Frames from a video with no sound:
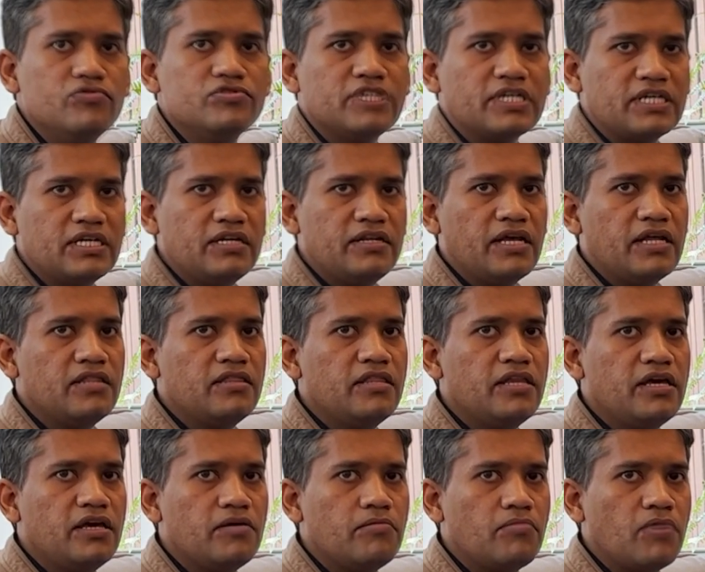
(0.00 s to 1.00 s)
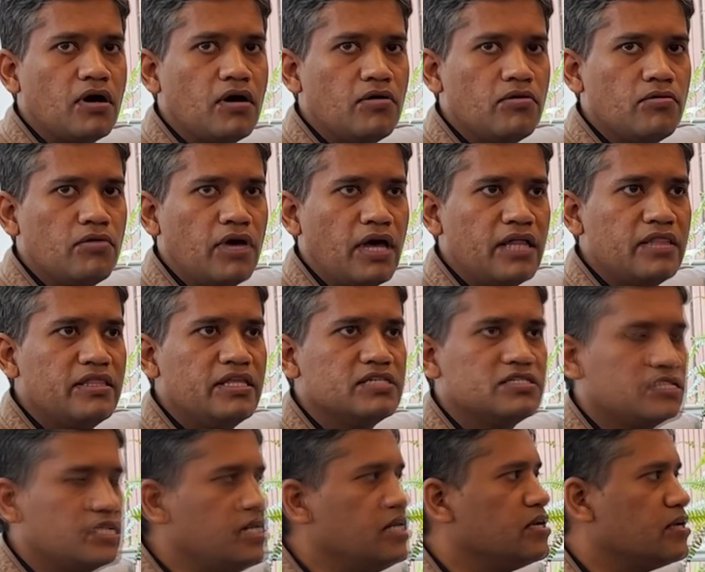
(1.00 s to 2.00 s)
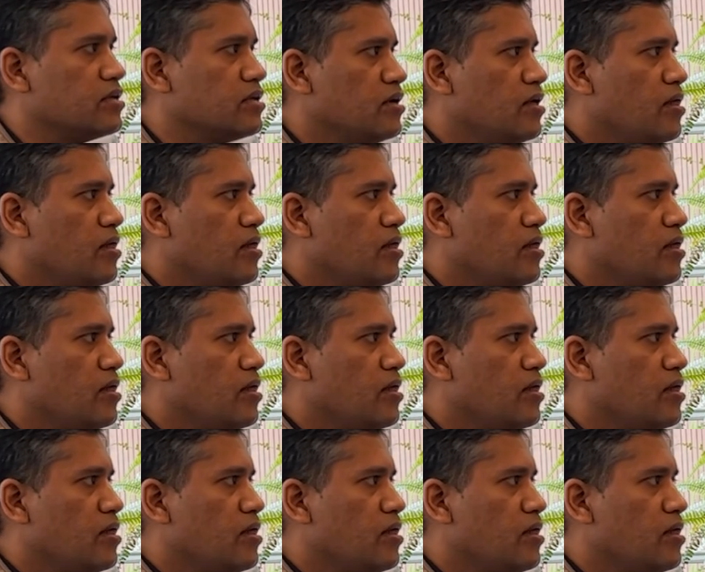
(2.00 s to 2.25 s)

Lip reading: seconds and they see